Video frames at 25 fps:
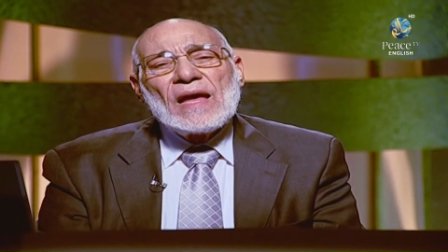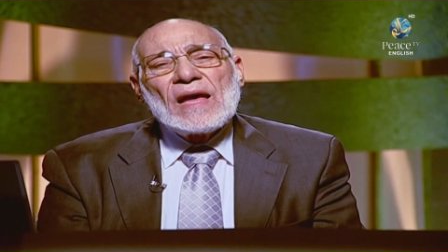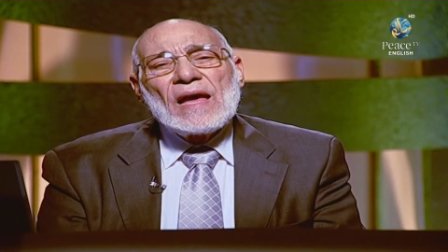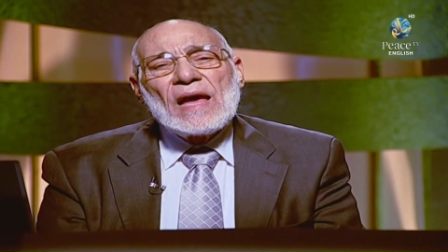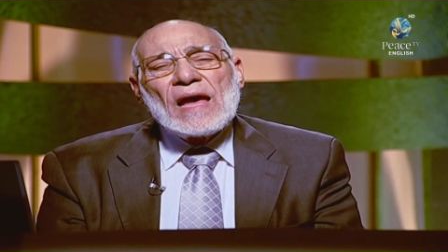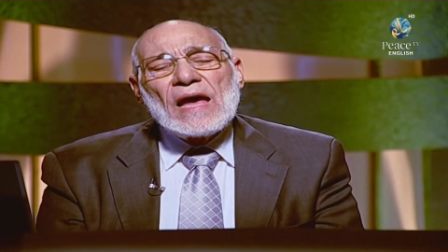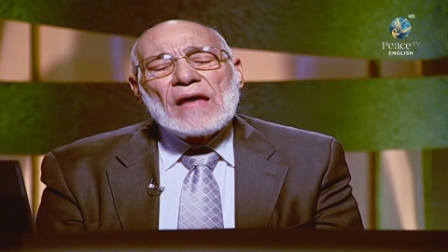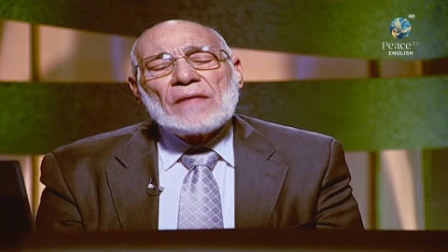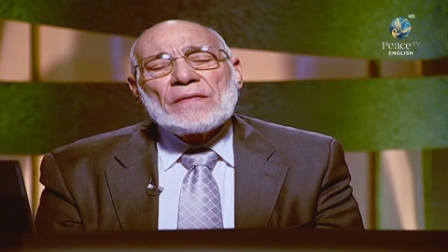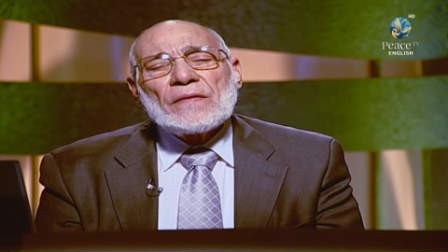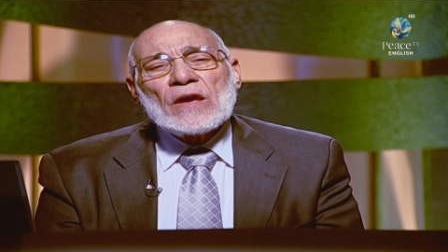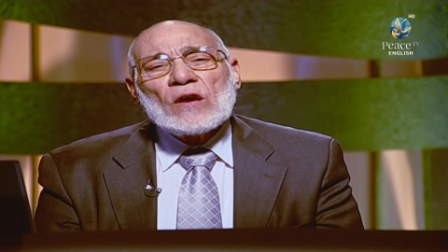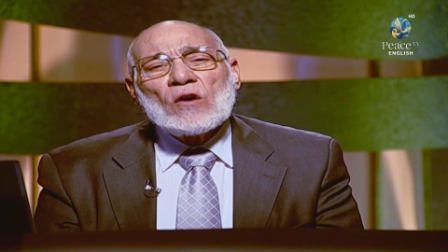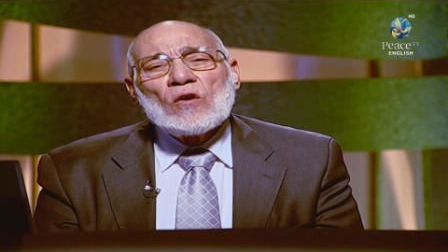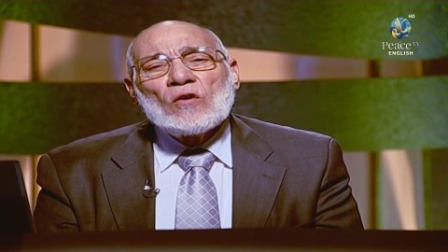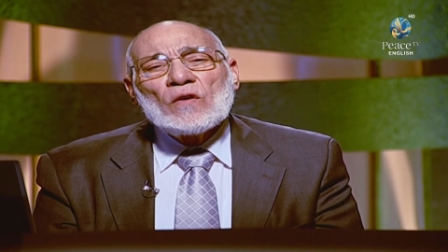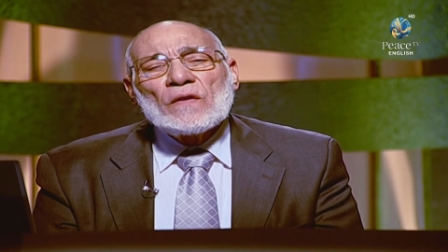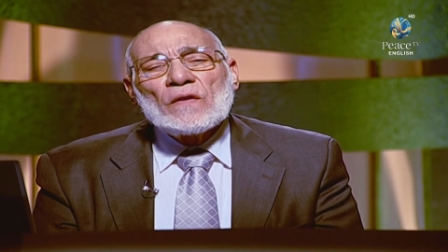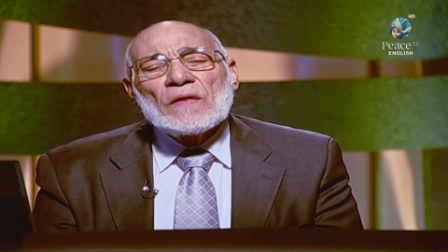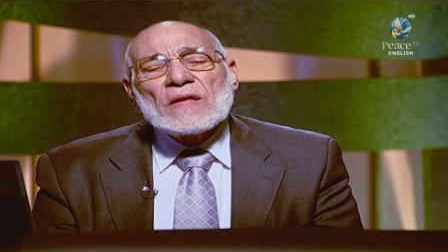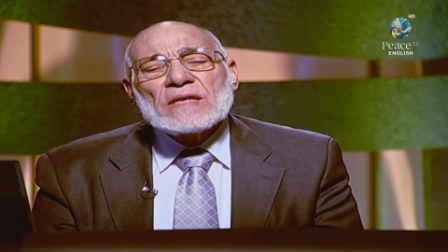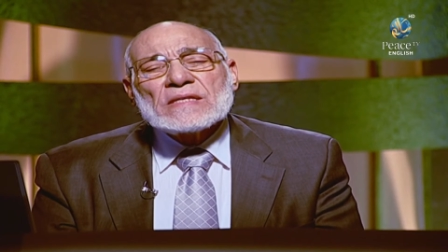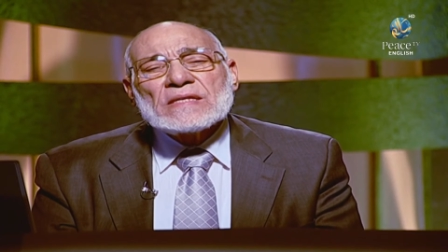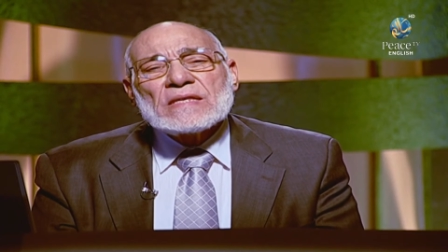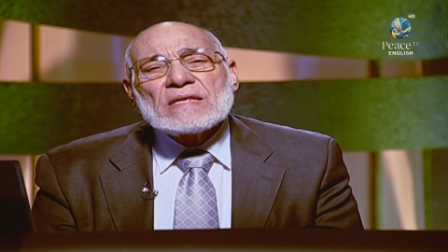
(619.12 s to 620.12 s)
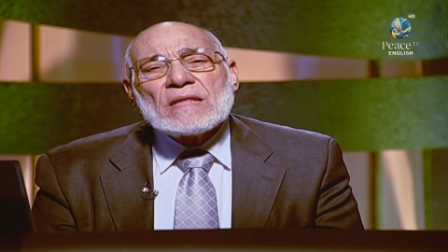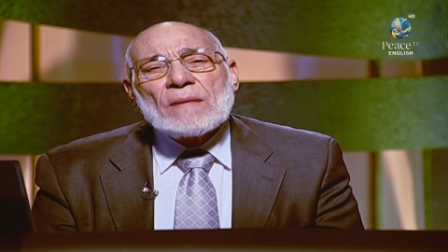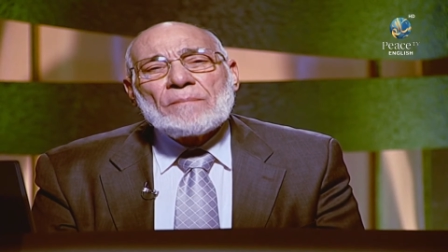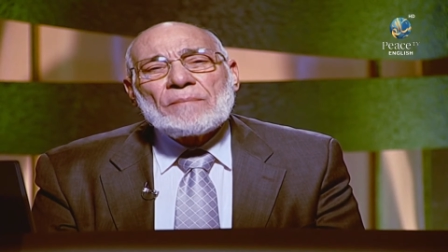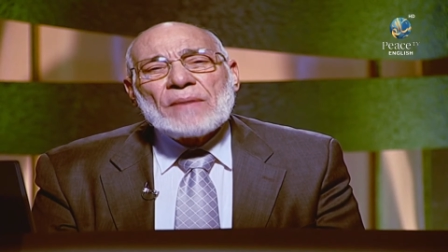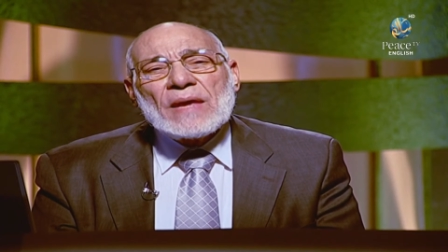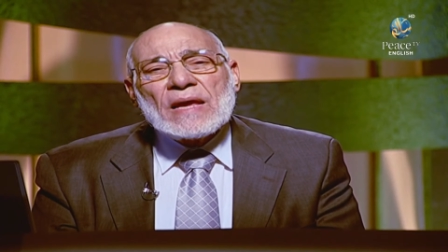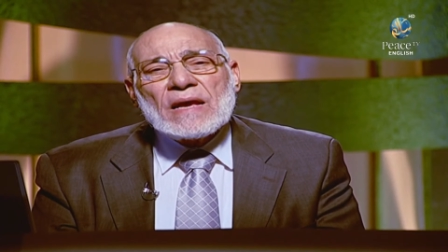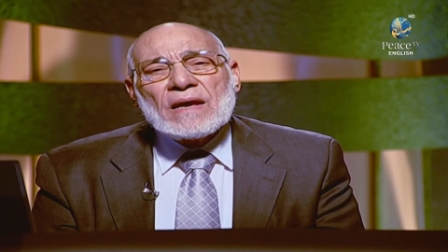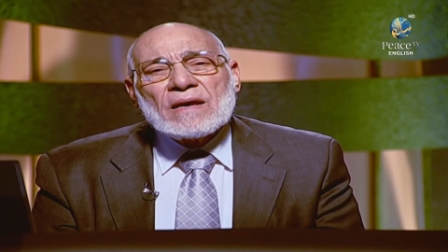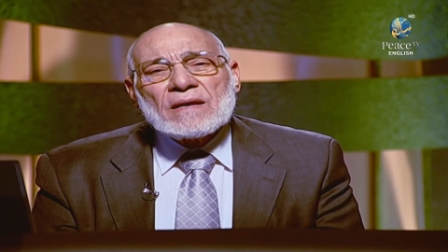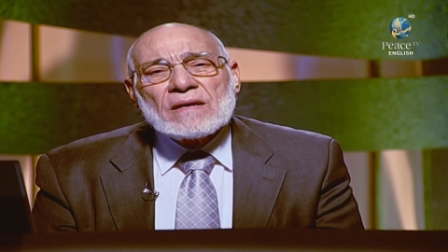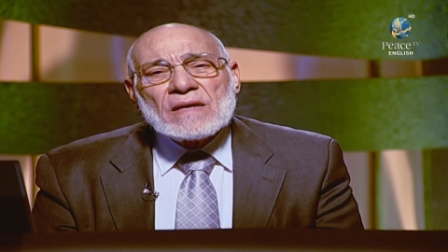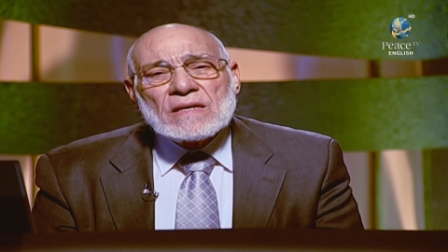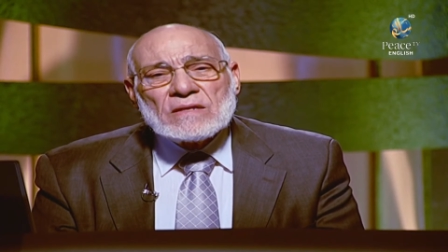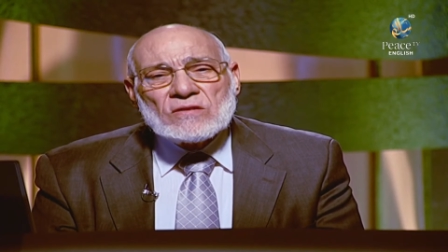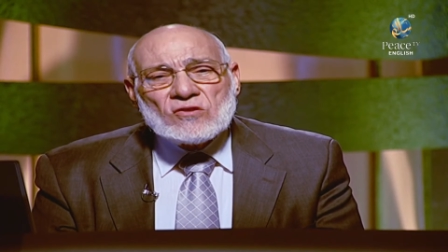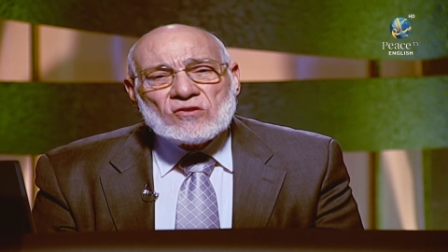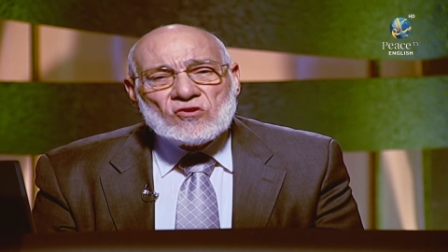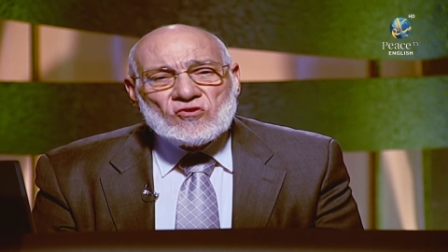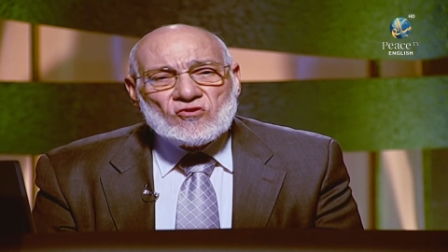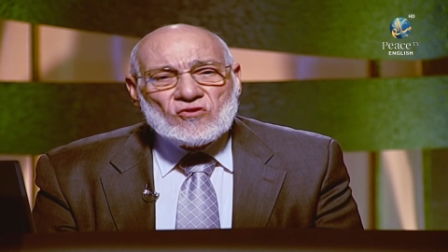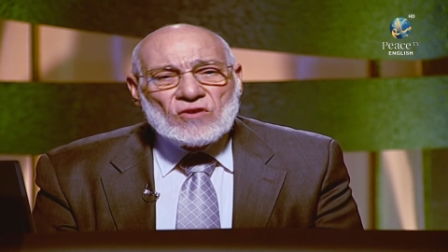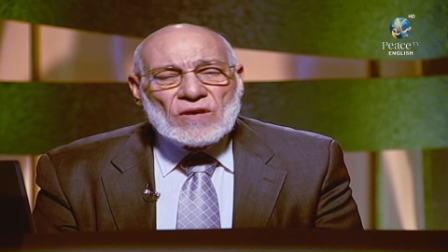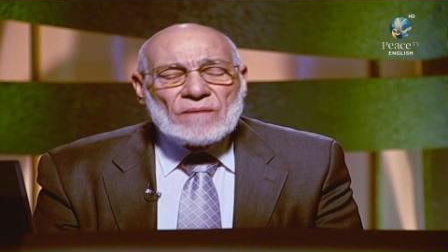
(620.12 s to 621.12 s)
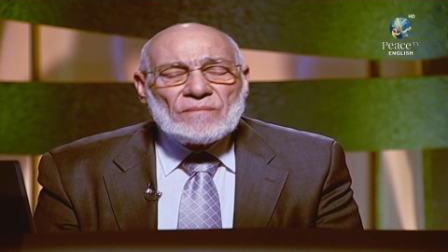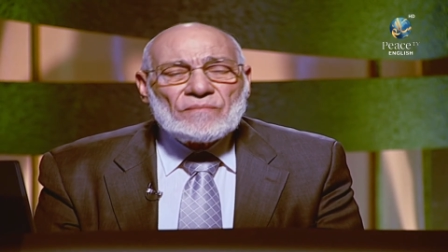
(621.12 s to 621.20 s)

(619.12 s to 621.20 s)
And they call this the big crunch.